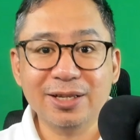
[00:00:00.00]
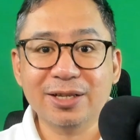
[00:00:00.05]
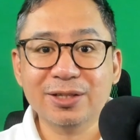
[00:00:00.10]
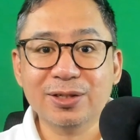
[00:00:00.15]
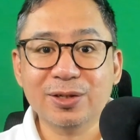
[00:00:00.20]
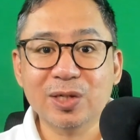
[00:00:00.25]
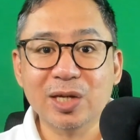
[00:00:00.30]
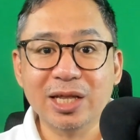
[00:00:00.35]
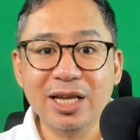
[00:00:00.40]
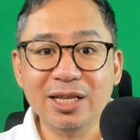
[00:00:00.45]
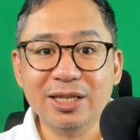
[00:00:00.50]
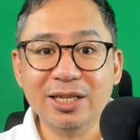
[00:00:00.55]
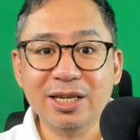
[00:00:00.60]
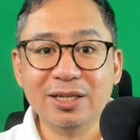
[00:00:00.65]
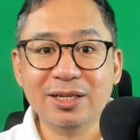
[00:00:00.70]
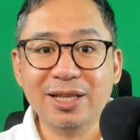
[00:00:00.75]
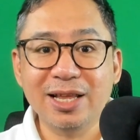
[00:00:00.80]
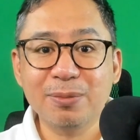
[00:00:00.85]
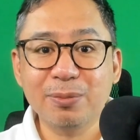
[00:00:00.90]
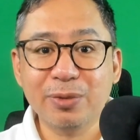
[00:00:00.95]
and other
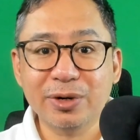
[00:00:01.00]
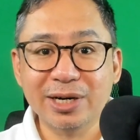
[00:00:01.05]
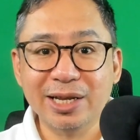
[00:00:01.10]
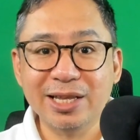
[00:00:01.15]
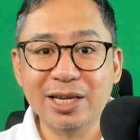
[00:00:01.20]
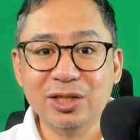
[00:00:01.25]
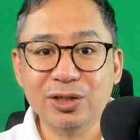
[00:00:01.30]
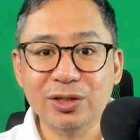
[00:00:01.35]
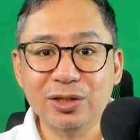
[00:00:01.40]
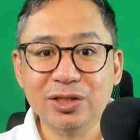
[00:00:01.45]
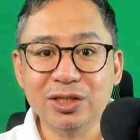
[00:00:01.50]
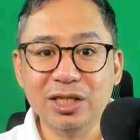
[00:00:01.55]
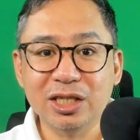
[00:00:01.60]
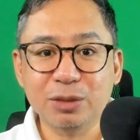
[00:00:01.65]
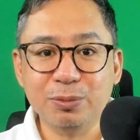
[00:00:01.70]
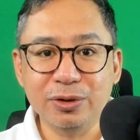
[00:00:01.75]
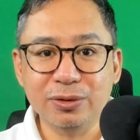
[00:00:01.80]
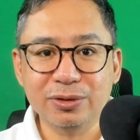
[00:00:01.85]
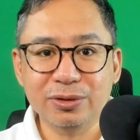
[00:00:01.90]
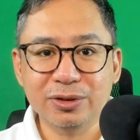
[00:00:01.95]
related labor relations
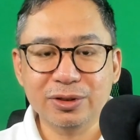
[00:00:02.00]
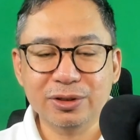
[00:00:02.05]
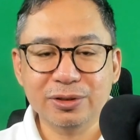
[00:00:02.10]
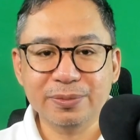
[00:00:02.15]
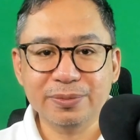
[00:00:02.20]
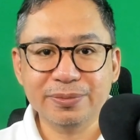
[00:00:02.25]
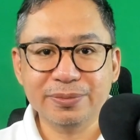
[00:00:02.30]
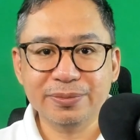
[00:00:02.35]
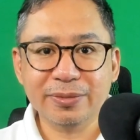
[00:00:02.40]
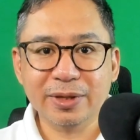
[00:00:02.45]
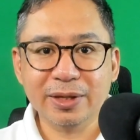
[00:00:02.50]
disputes.